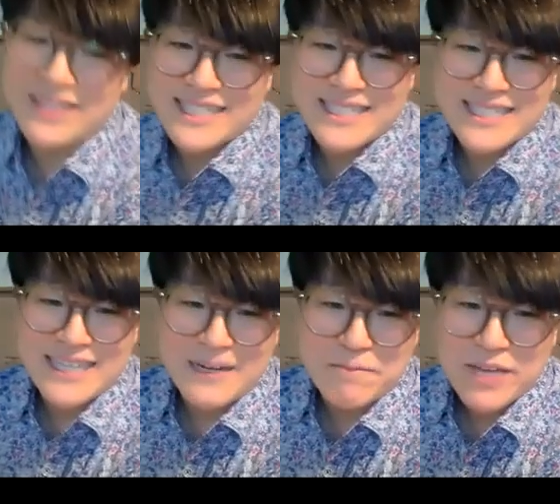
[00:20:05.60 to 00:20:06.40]
is
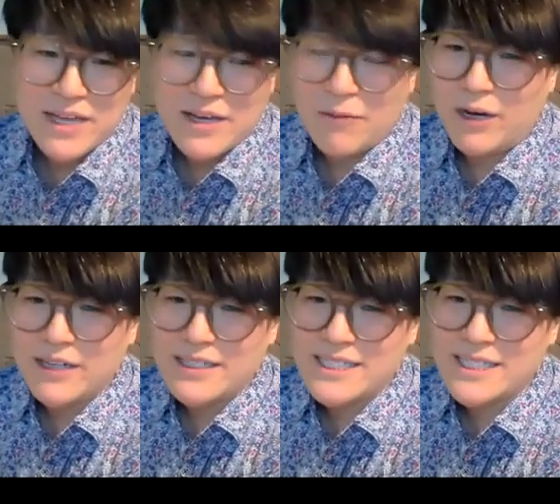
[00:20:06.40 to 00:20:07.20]

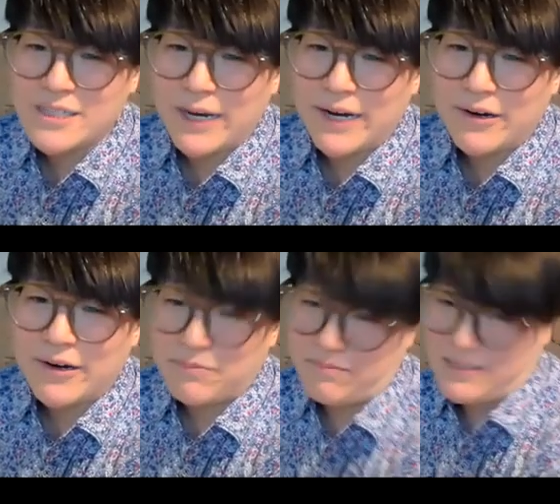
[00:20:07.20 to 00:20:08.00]
one
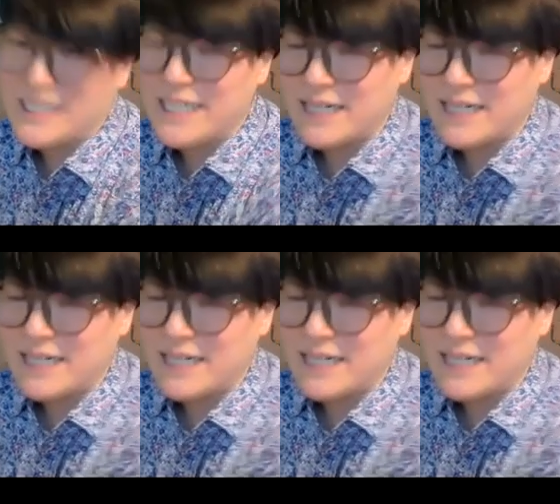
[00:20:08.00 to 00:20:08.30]
square sheet of